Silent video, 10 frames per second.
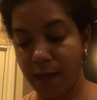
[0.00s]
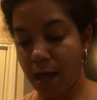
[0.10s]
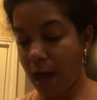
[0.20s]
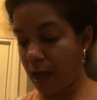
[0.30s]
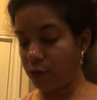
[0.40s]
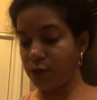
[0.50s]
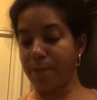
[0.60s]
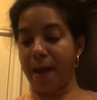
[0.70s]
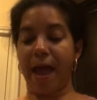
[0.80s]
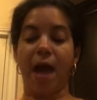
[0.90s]
I use
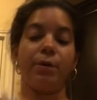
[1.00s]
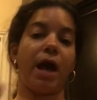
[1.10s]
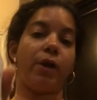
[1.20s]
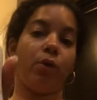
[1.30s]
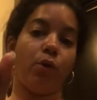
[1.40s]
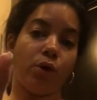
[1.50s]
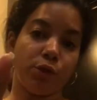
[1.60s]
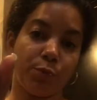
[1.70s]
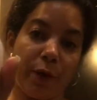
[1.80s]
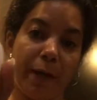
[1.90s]
my avocado oil
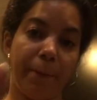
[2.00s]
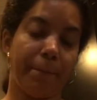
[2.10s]
spray.